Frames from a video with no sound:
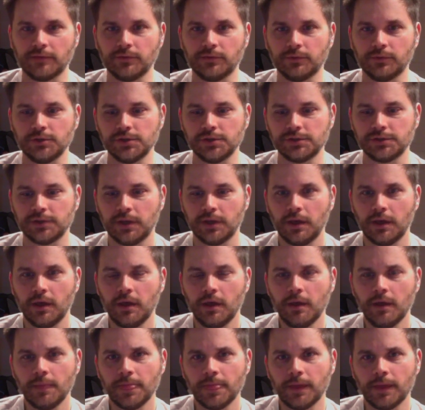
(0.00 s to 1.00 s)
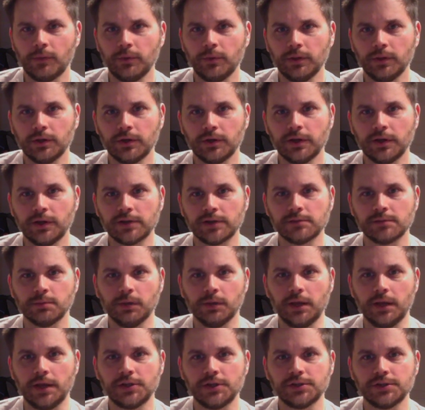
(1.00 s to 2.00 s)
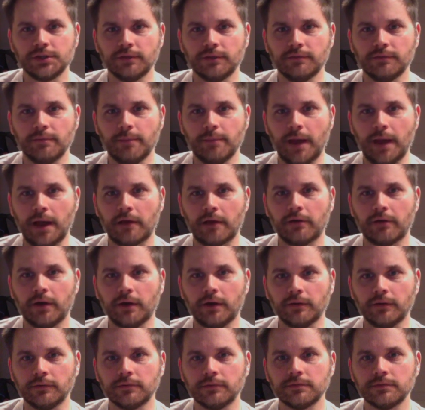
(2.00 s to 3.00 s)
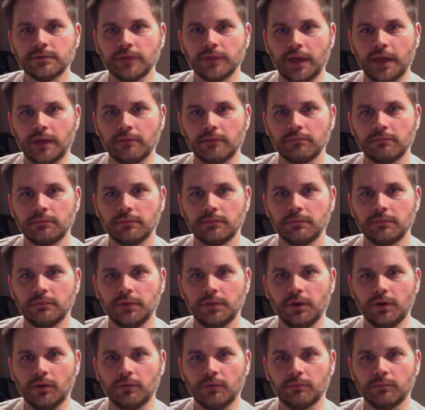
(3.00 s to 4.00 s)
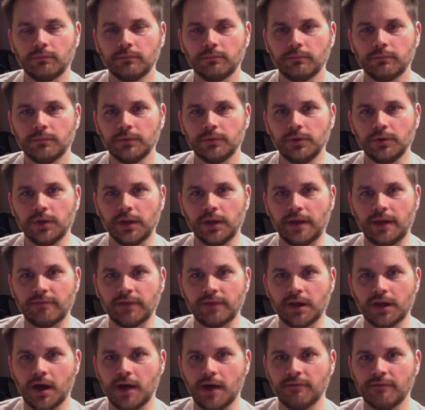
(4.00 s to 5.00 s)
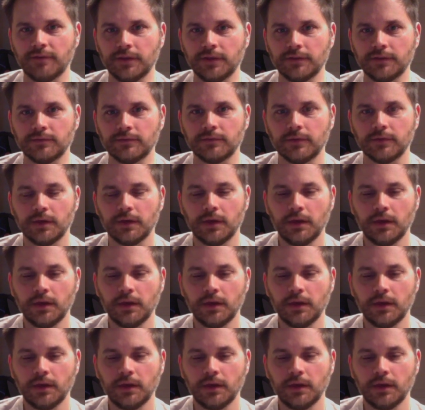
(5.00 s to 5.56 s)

So just a real good explanation of the background so that you know you can have the confidence